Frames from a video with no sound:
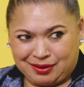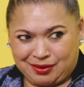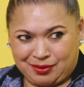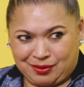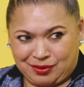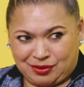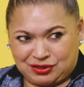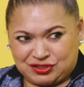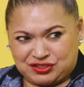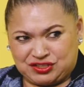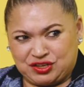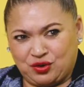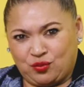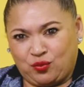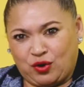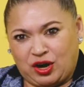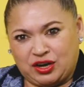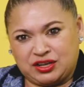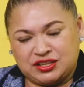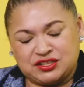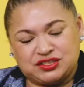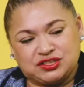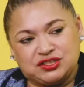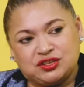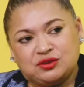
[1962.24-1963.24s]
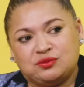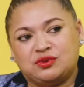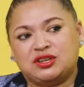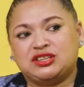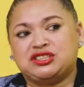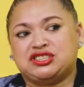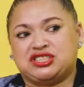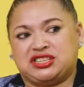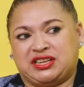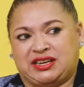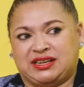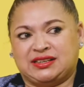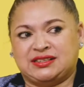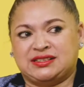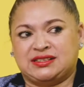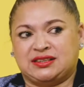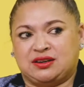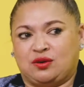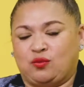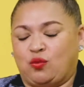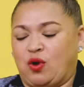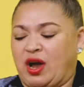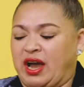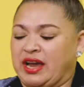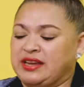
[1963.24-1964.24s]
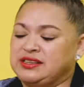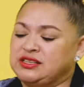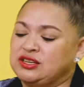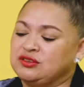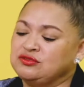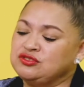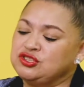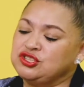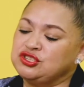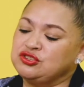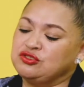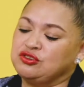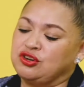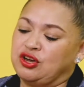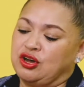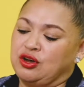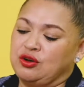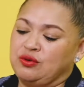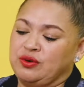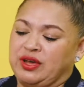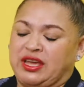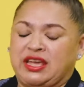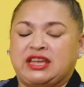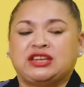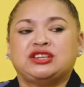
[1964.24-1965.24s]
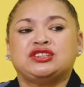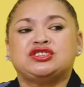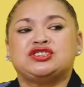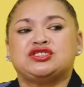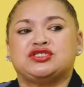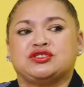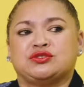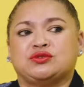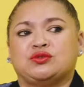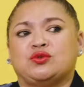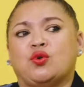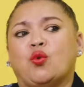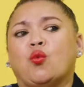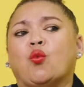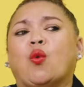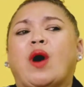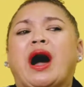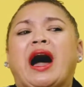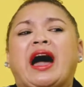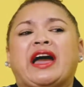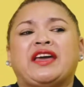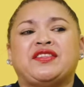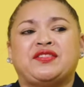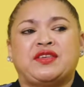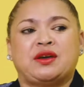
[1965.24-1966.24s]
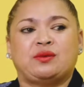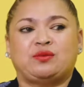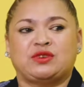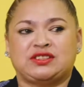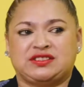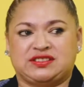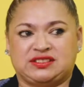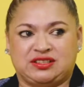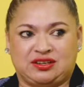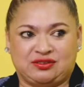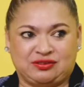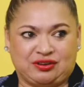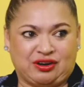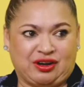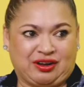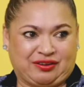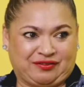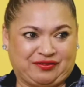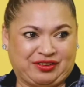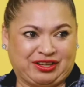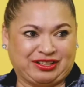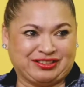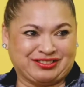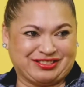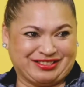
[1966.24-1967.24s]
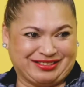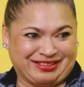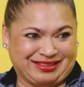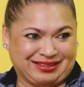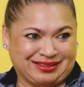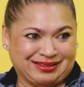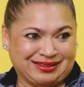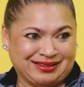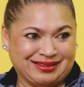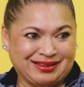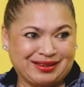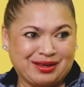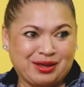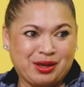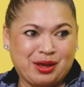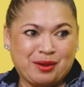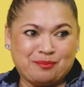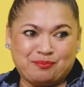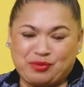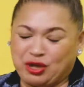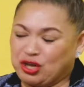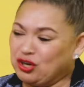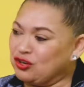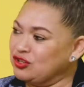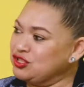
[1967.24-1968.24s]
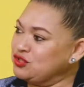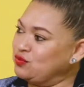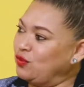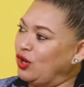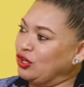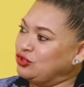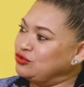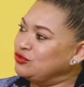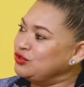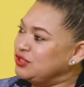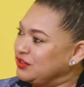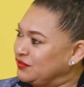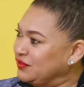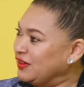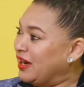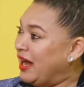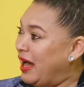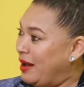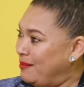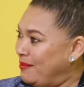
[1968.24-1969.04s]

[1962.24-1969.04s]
So what is your agenda? Why don't you go into why there was no conviction? Because what would have come